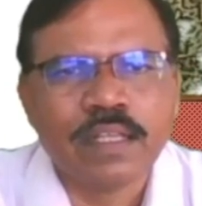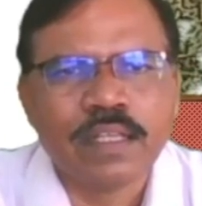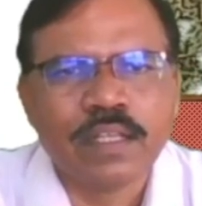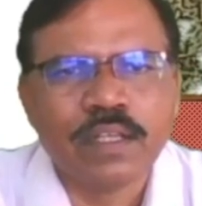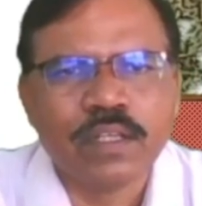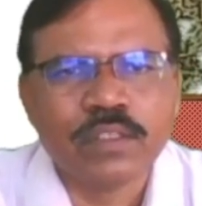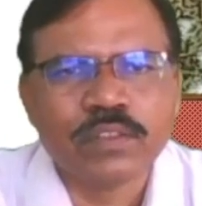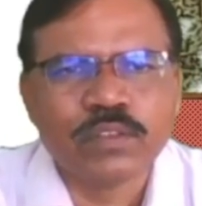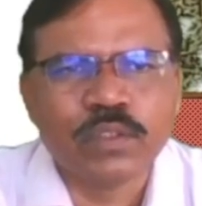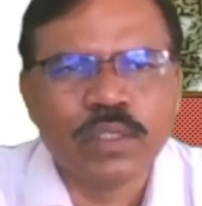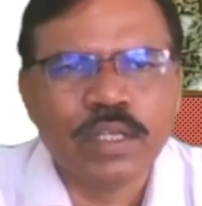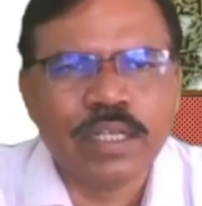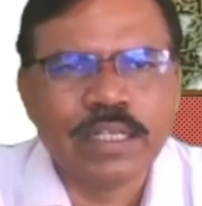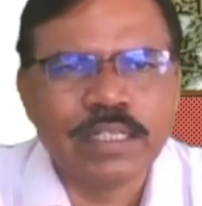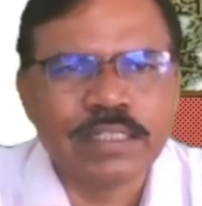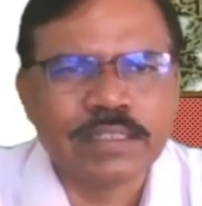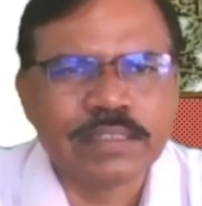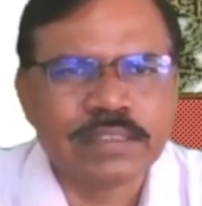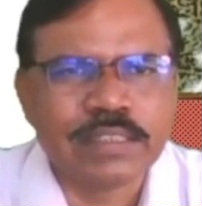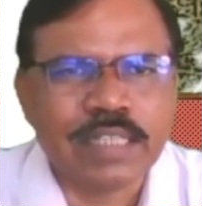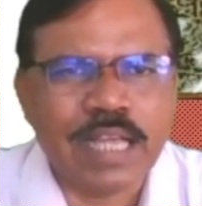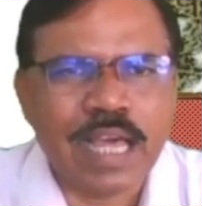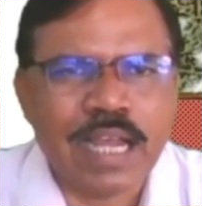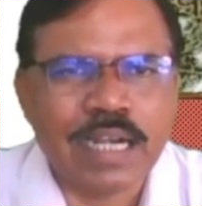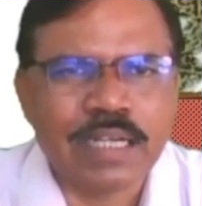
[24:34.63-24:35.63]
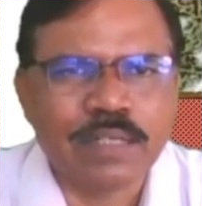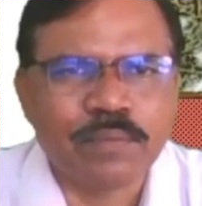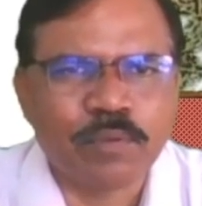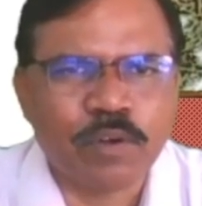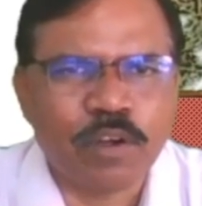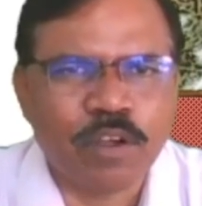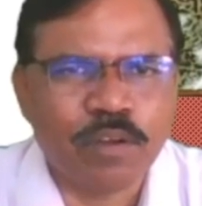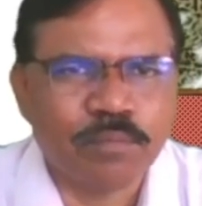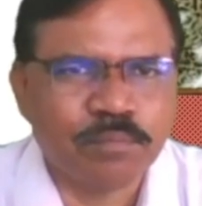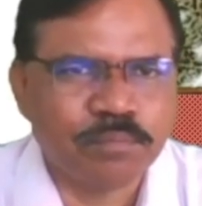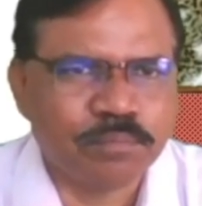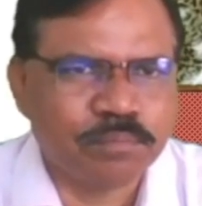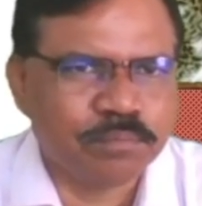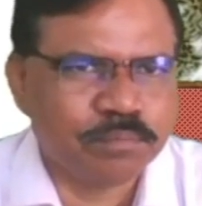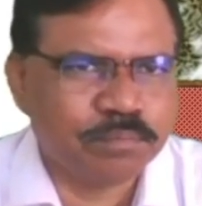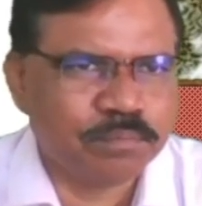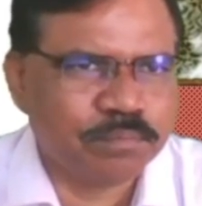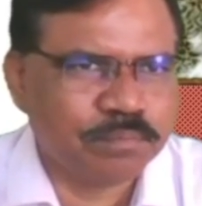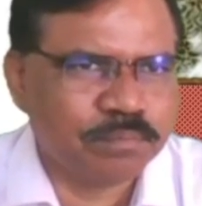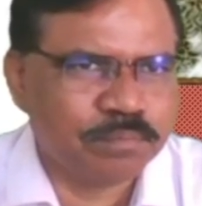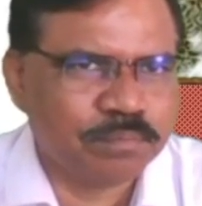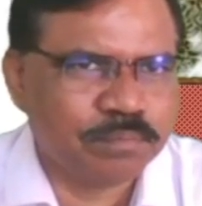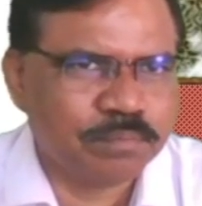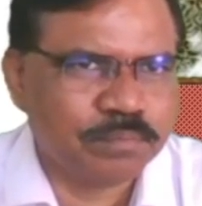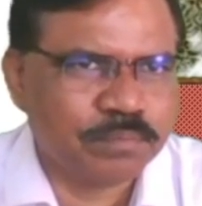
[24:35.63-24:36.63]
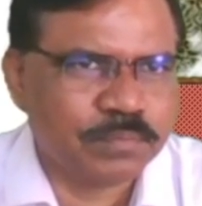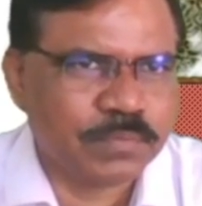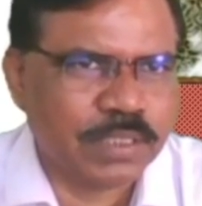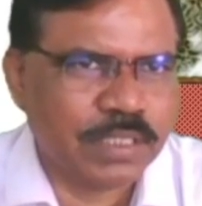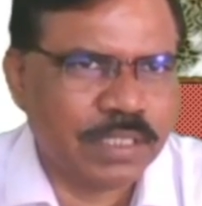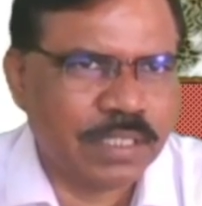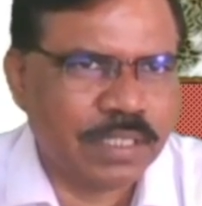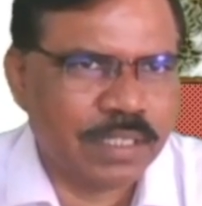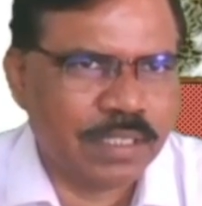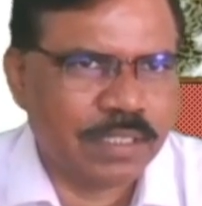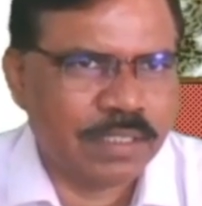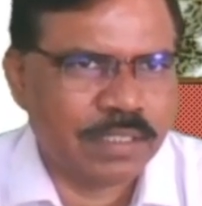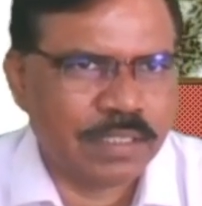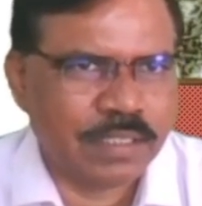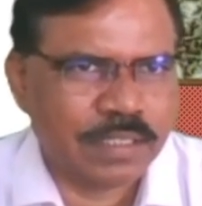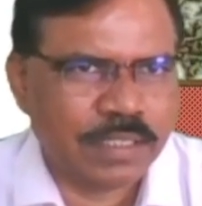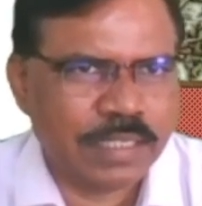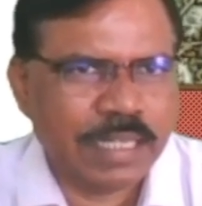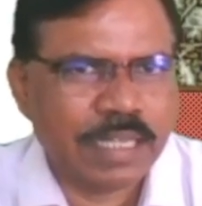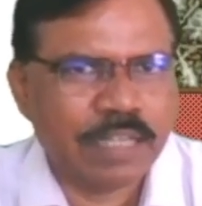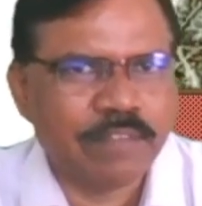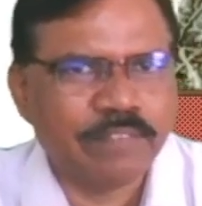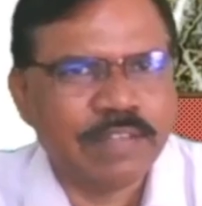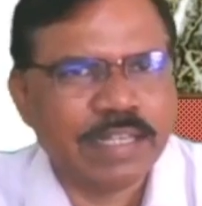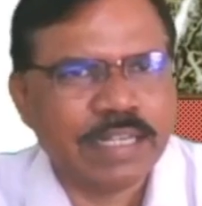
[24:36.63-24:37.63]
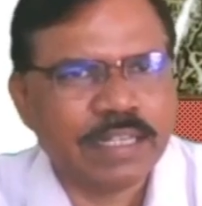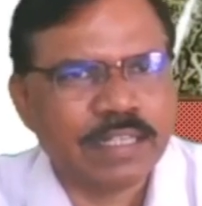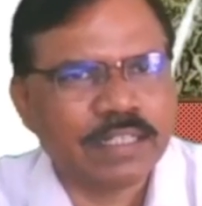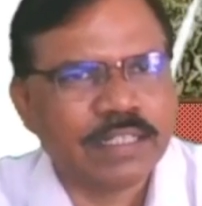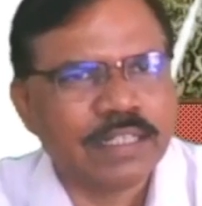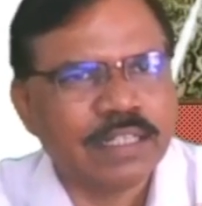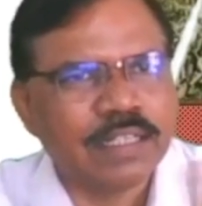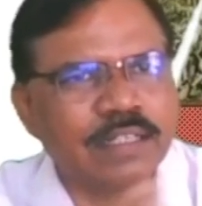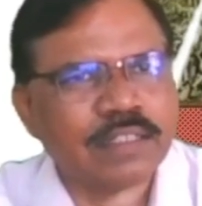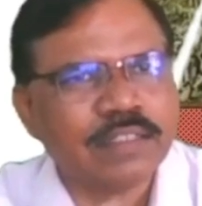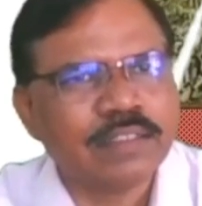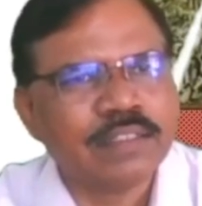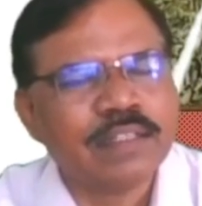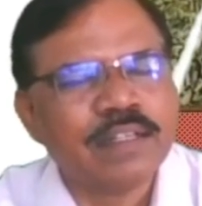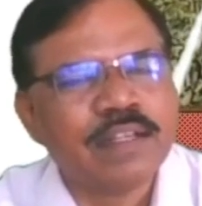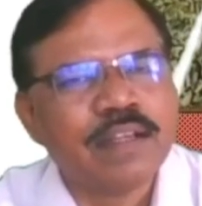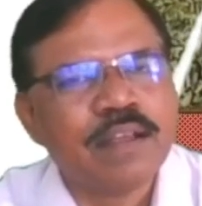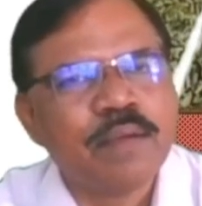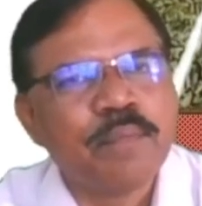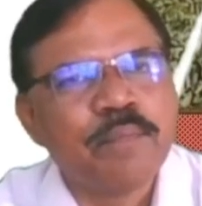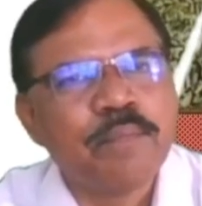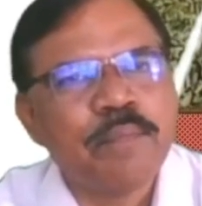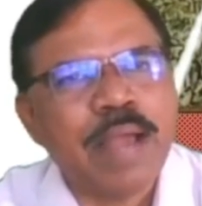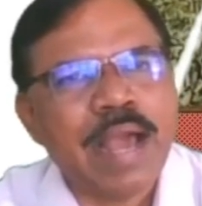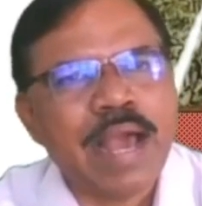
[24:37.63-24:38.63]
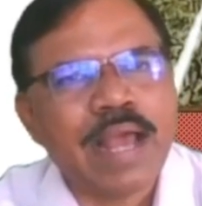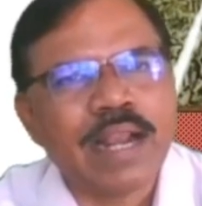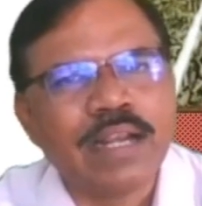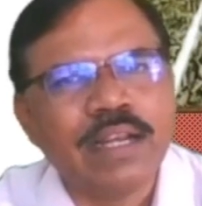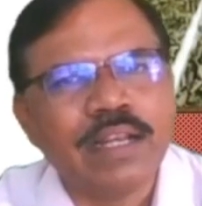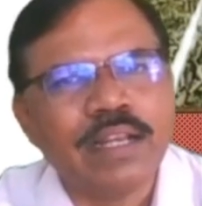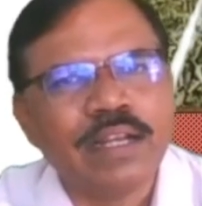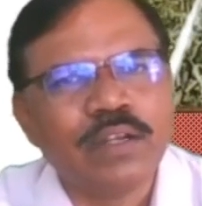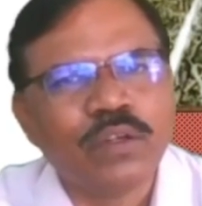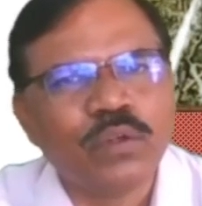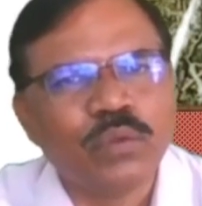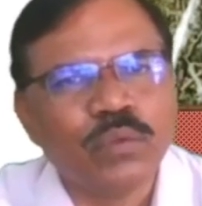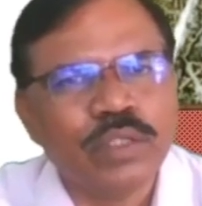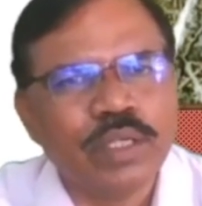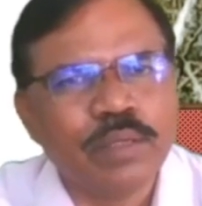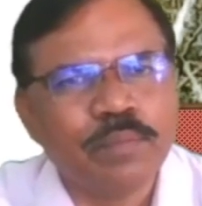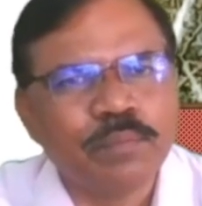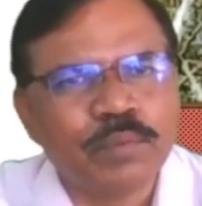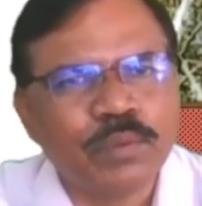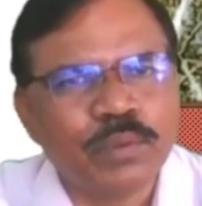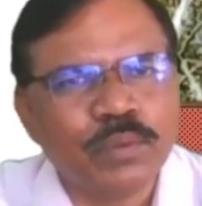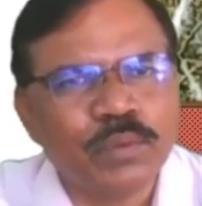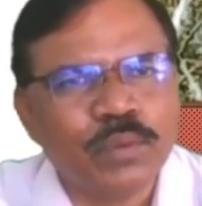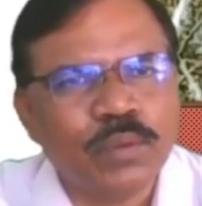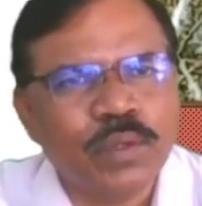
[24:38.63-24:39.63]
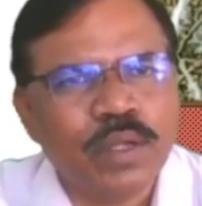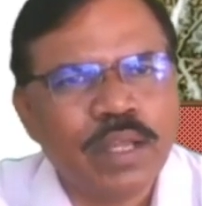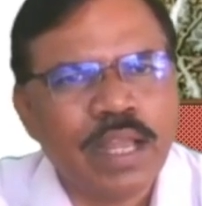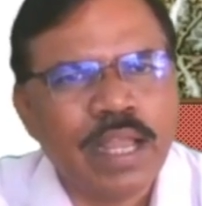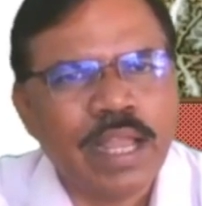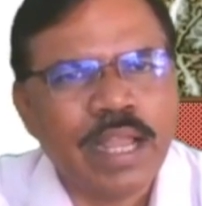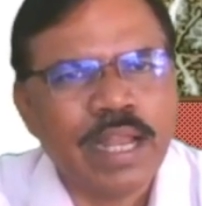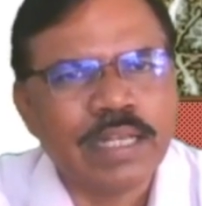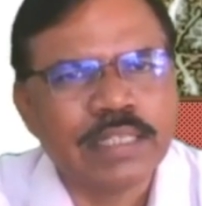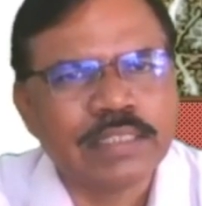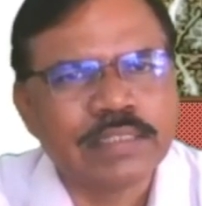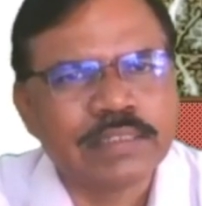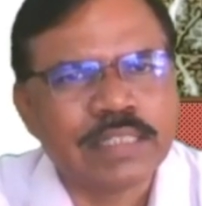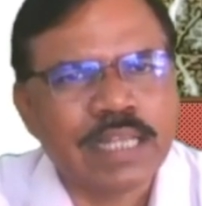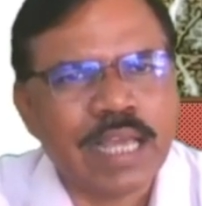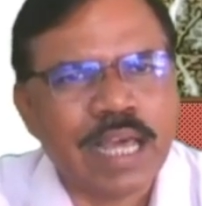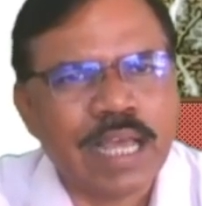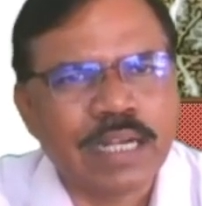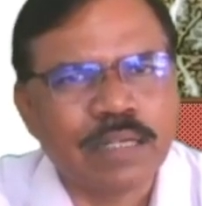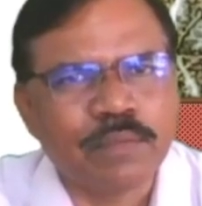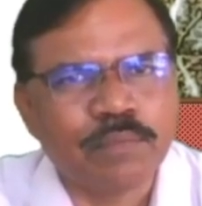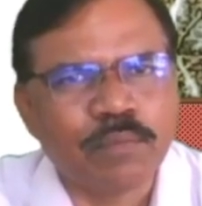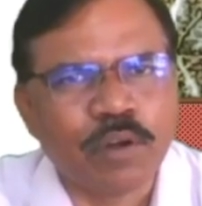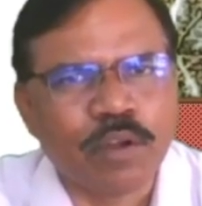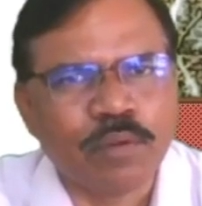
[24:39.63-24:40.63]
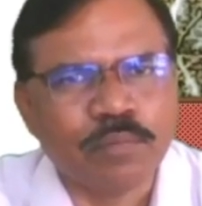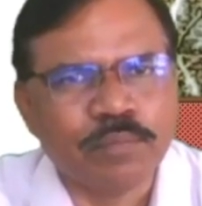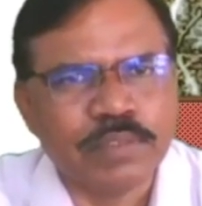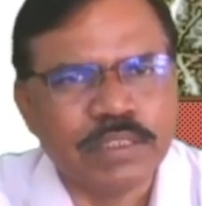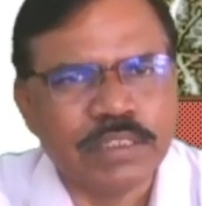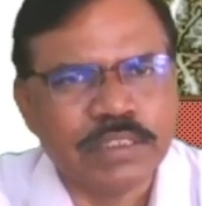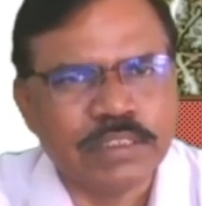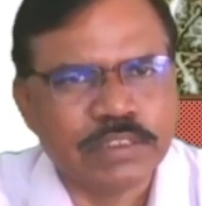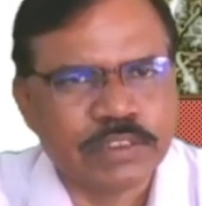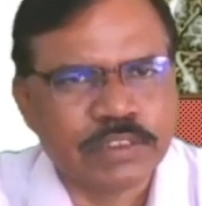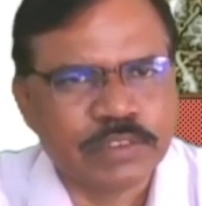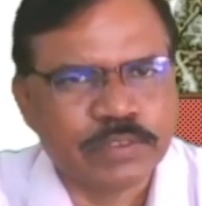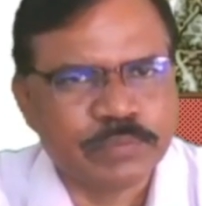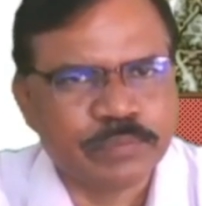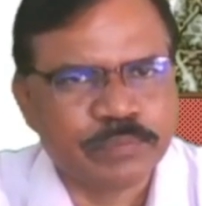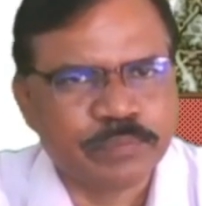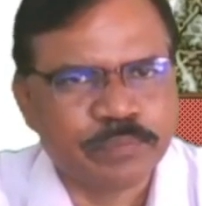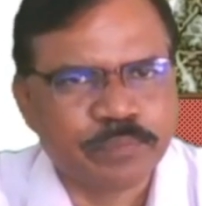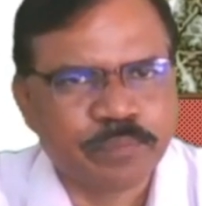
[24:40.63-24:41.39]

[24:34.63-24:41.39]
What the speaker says: so let us start from take vector parallel to F2 and start from this.